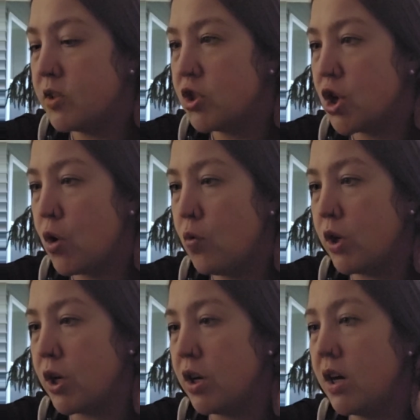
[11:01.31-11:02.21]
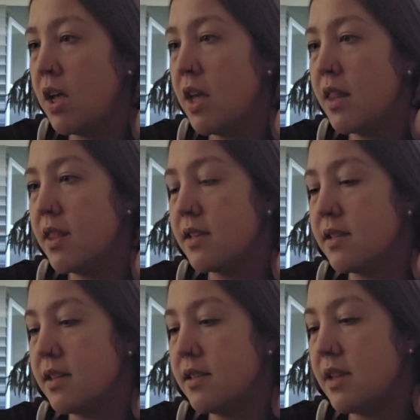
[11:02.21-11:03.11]
toner. This
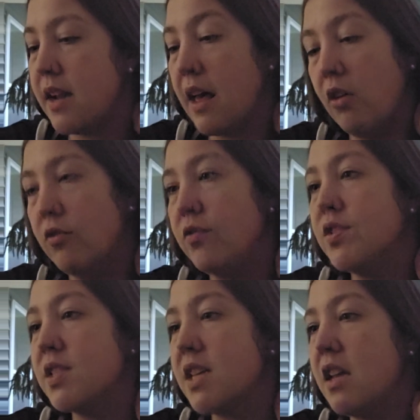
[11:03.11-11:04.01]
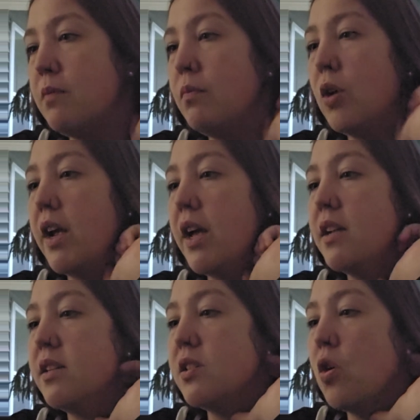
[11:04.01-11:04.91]
is an e.l.f. skin
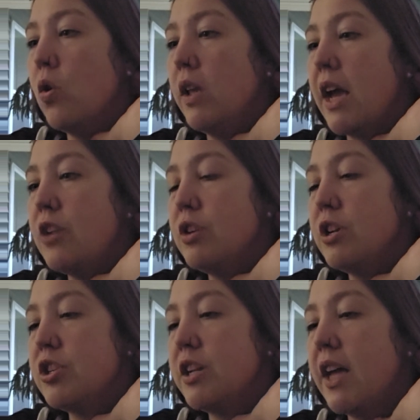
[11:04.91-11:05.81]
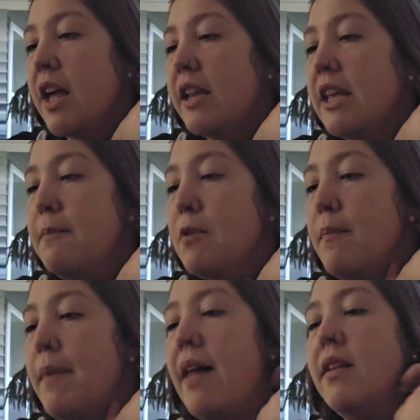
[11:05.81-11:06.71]
brand, Holy Hydration again, Keep Your
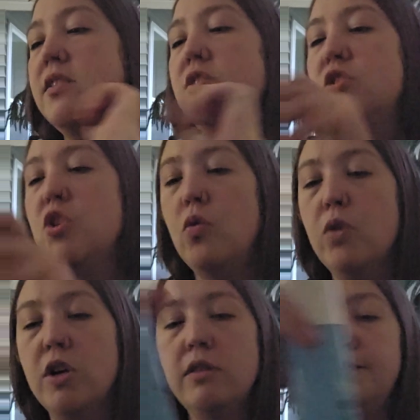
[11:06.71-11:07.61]
Balance toner